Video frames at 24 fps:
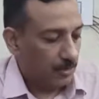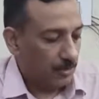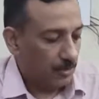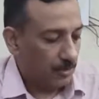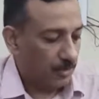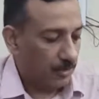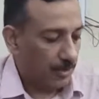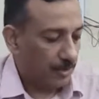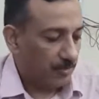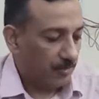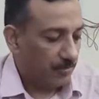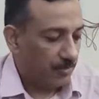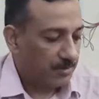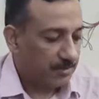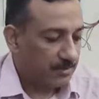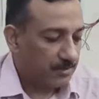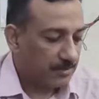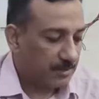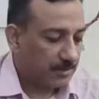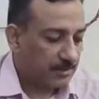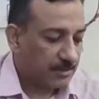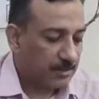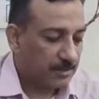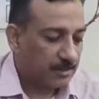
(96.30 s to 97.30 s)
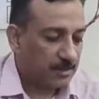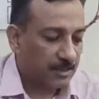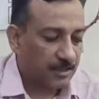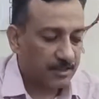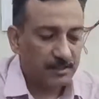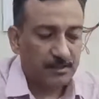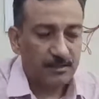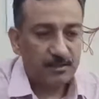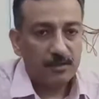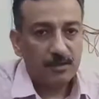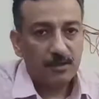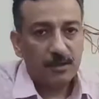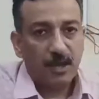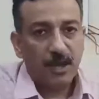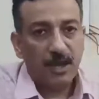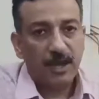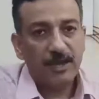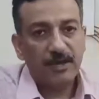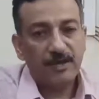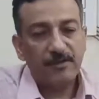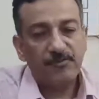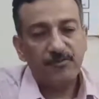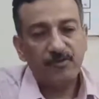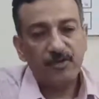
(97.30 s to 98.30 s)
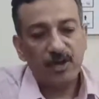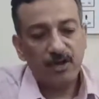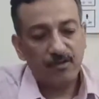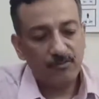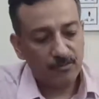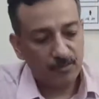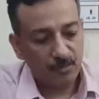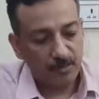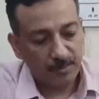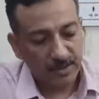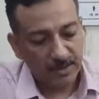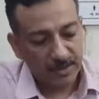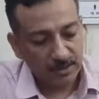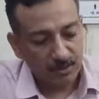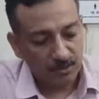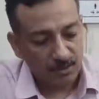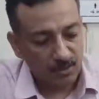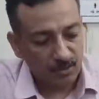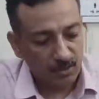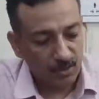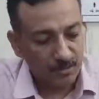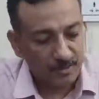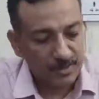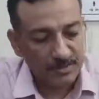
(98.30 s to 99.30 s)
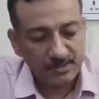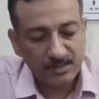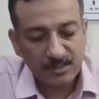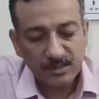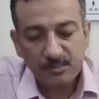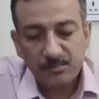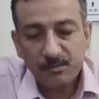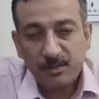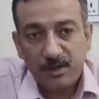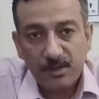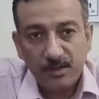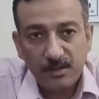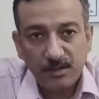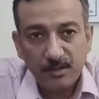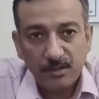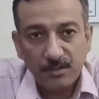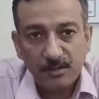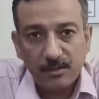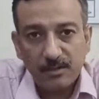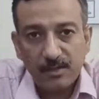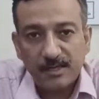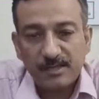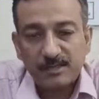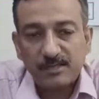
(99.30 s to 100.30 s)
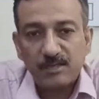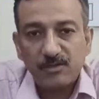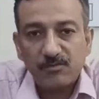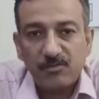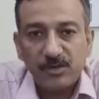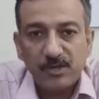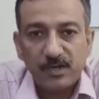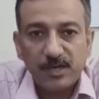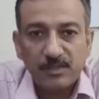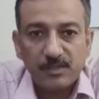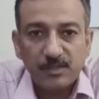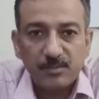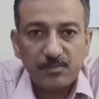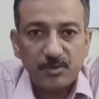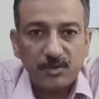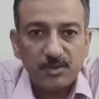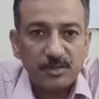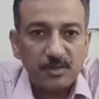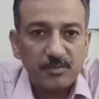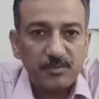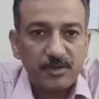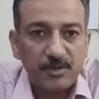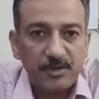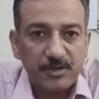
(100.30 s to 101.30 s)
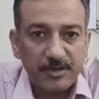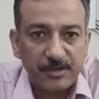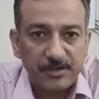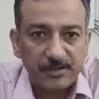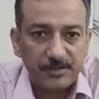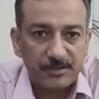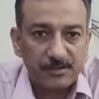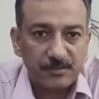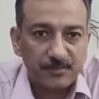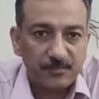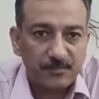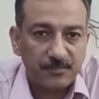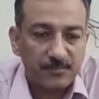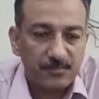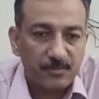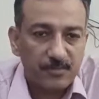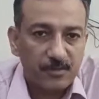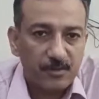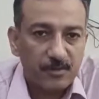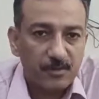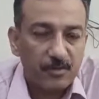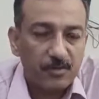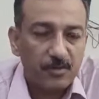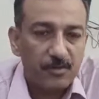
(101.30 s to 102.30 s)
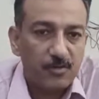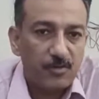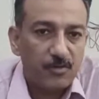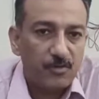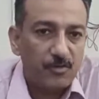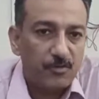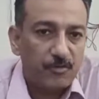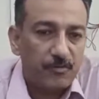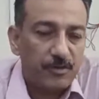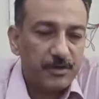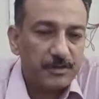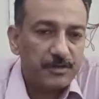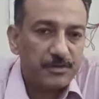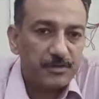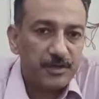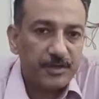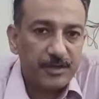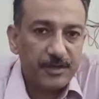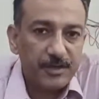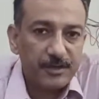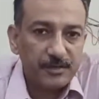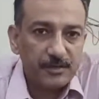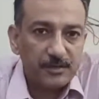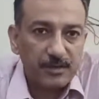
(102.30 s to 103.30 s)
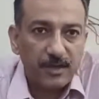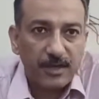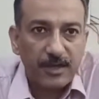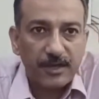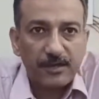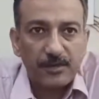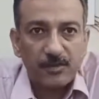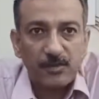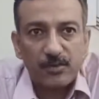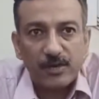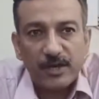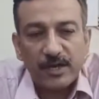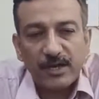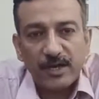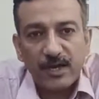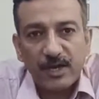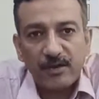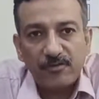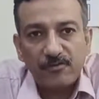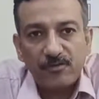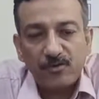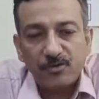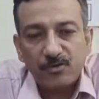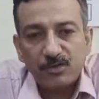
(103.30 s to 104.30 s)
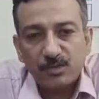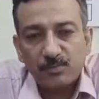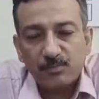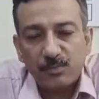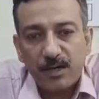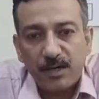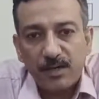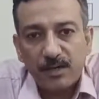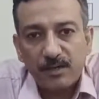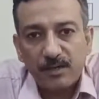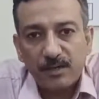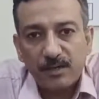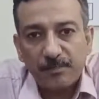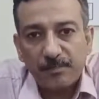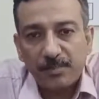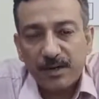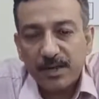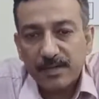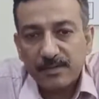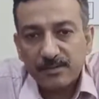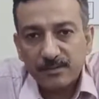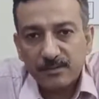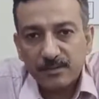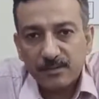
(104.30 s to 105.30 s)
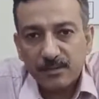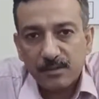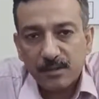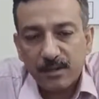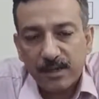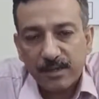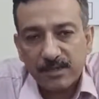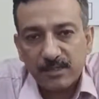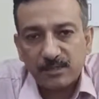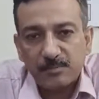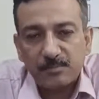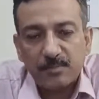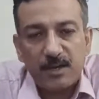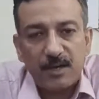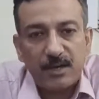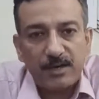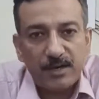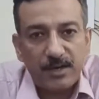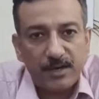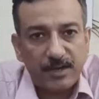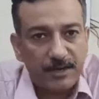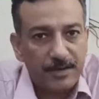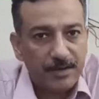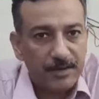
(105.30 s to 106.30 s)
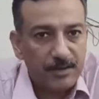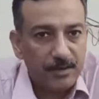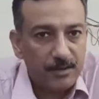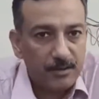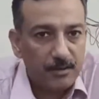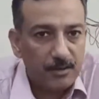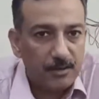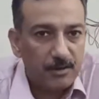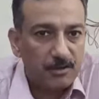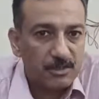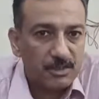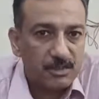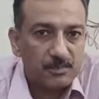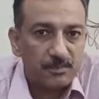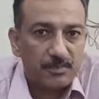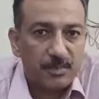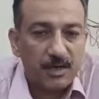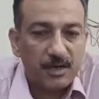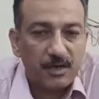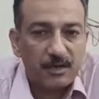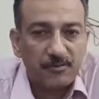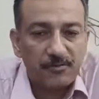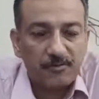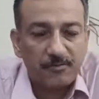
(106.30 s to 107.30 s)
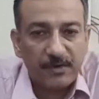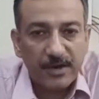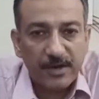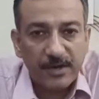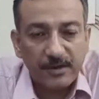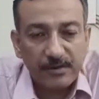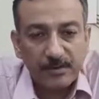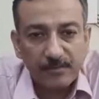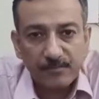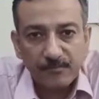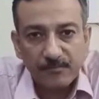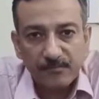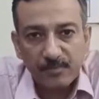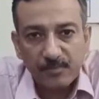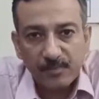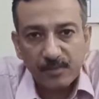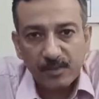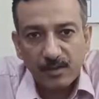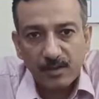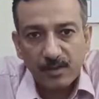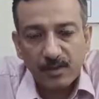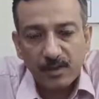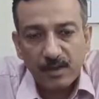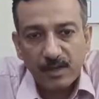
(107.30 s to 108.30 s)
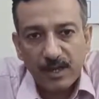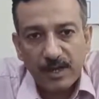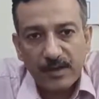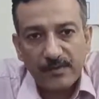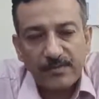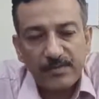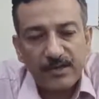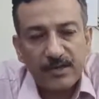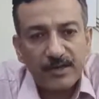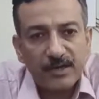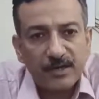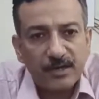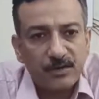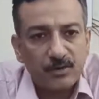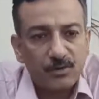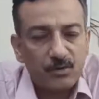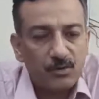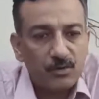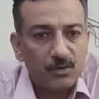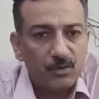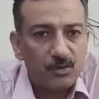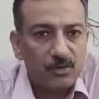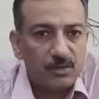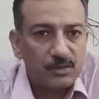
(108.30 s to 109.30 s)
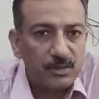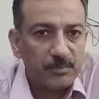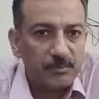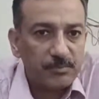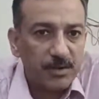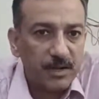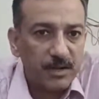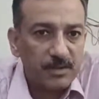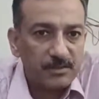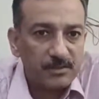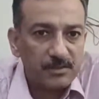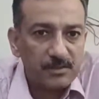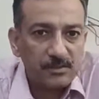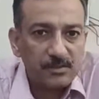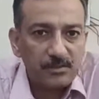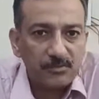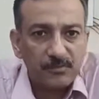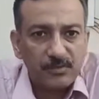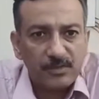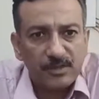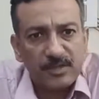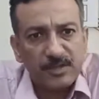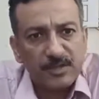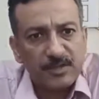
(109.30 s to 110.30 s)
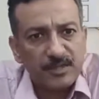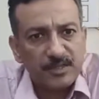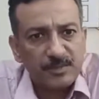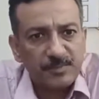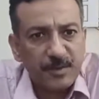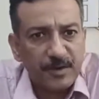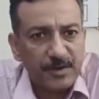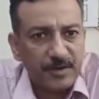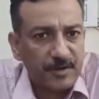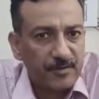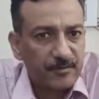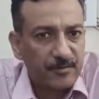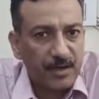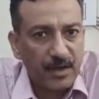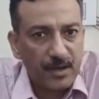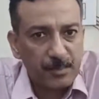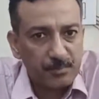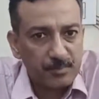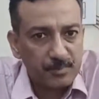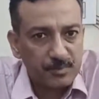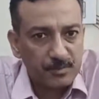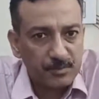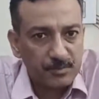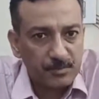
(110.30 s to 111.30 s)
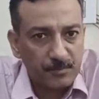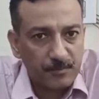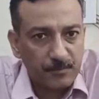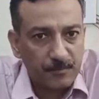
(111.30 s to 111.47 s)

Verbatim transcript: Okay, once this is done and if you have to make your home as a smart, let's see what are the possibilities. First thing is like you can have your smart appliance like smart LED or smart fan and then control those appliances with their respective apps.